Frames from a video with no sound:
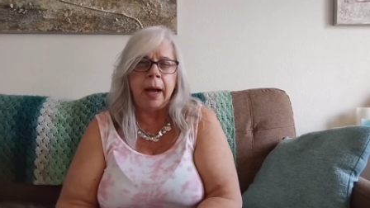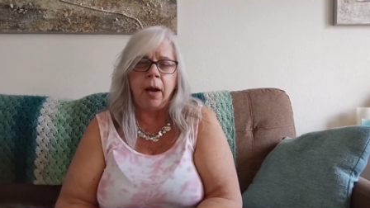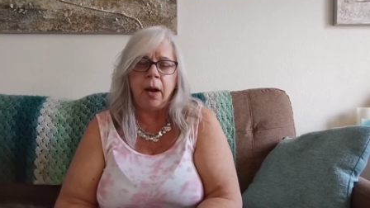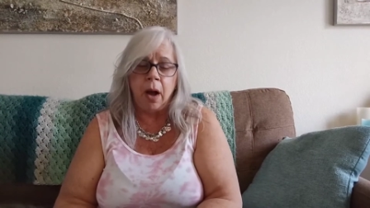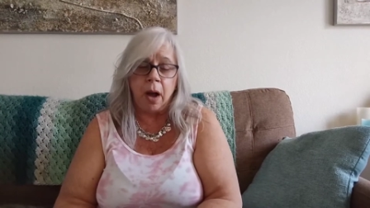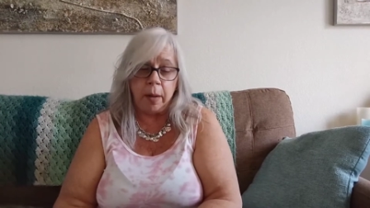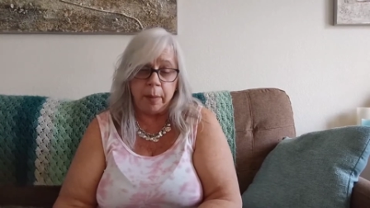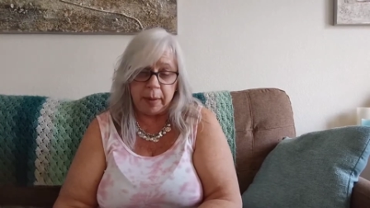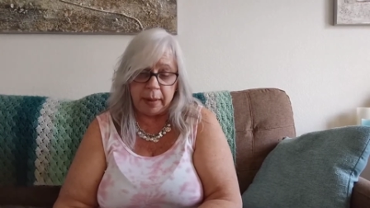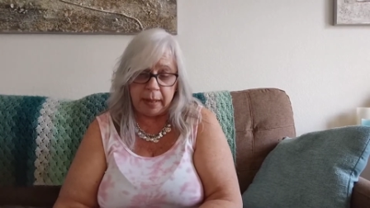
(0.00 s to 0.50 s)

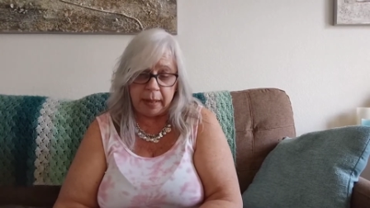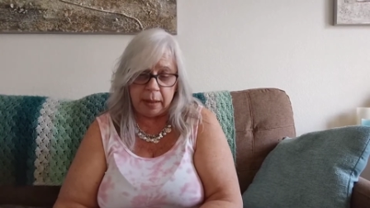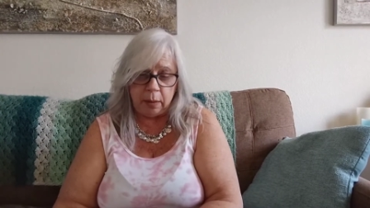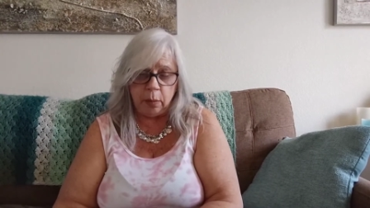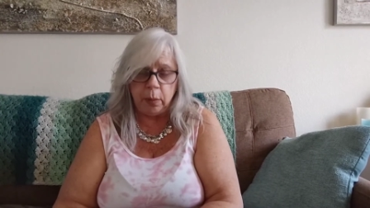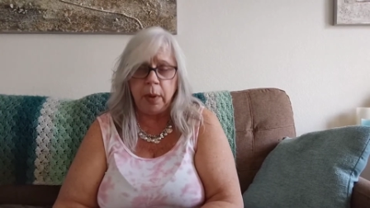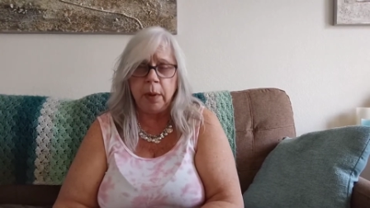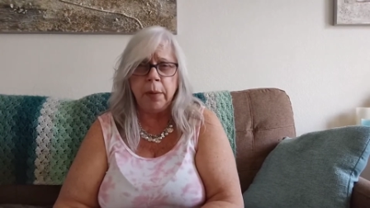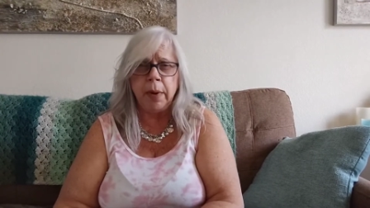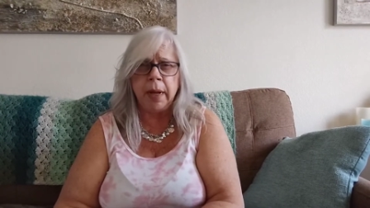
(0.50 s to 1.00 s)
comedy.
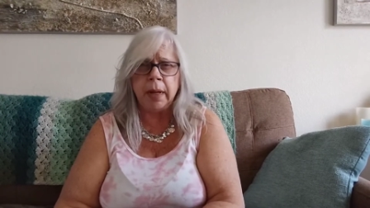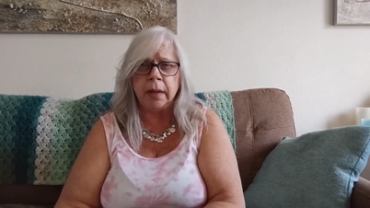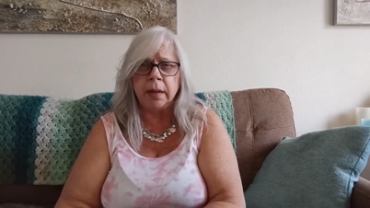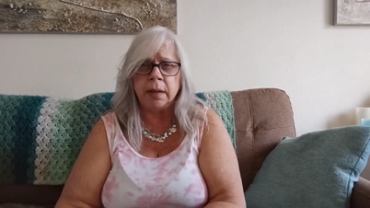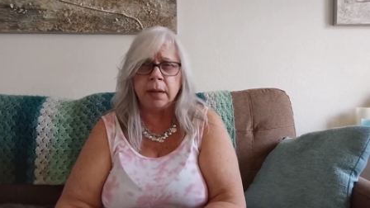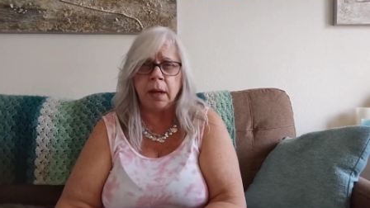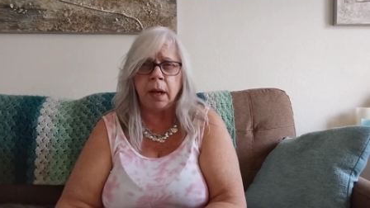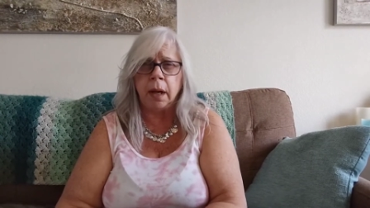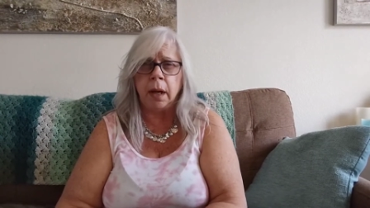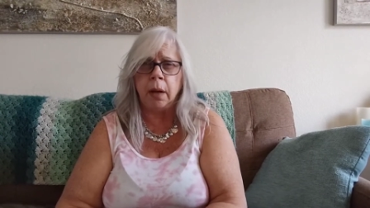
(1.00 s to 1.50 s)
We went and
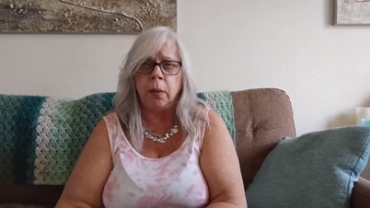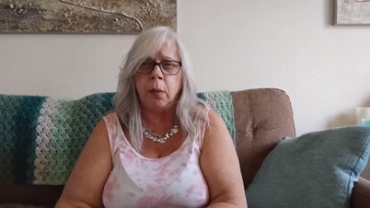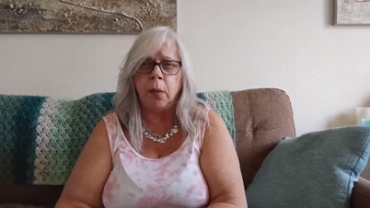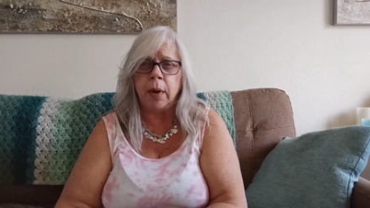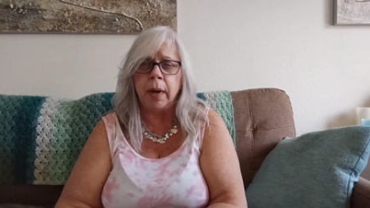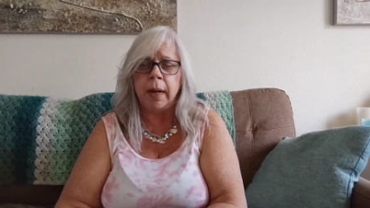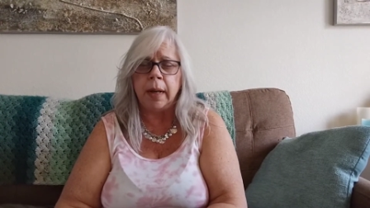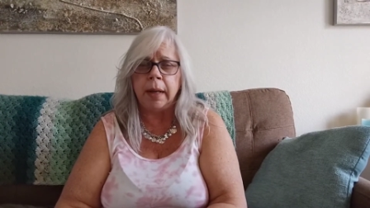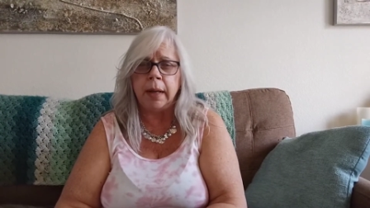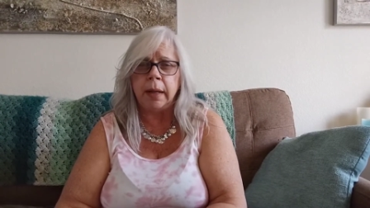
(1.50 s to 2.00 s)
saw
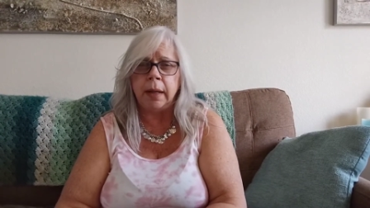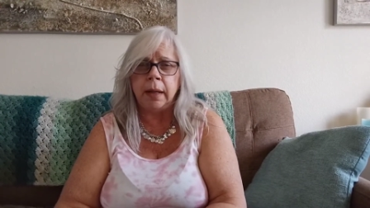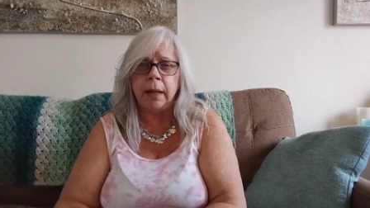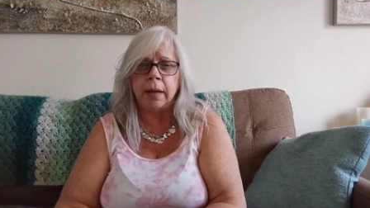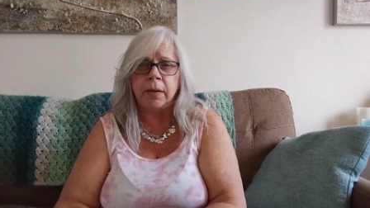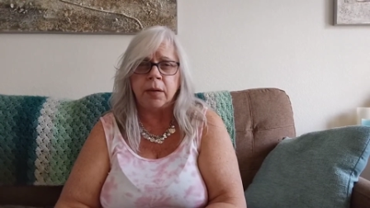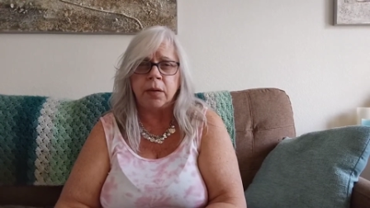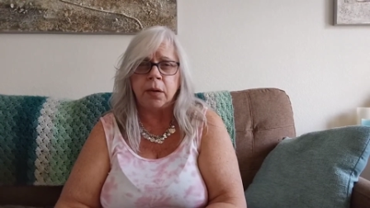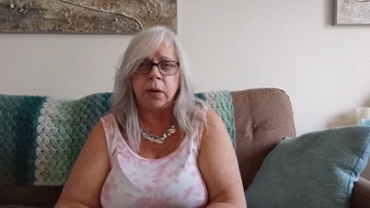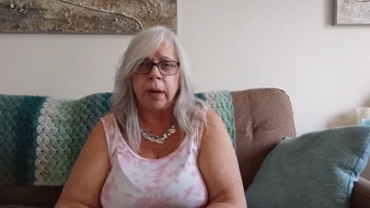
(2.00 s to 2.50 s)
one
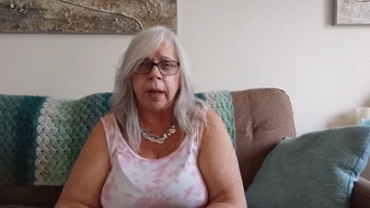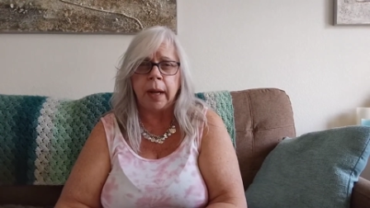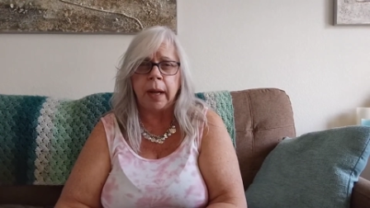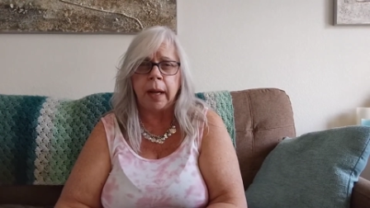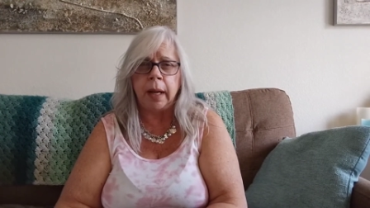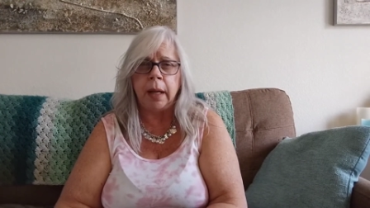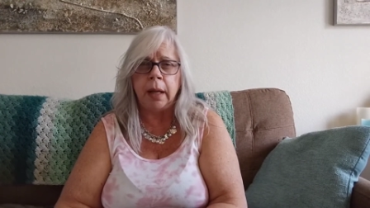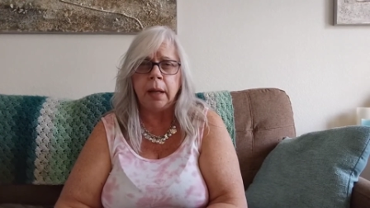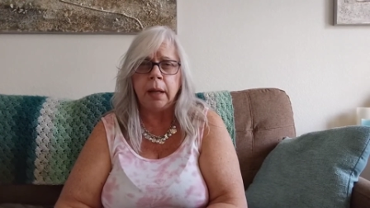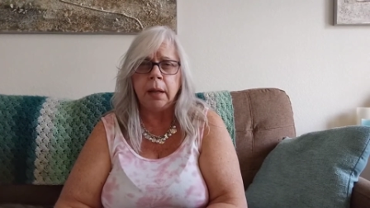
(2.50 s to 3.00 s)

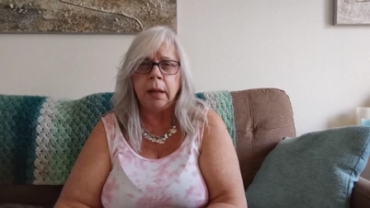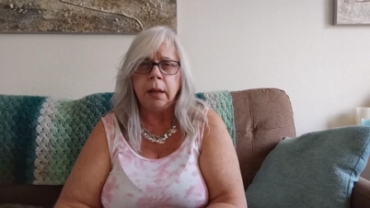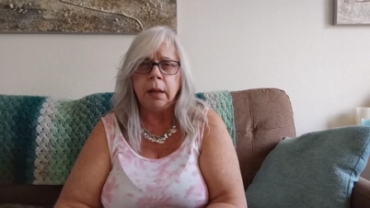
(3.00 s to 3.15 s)
yesterday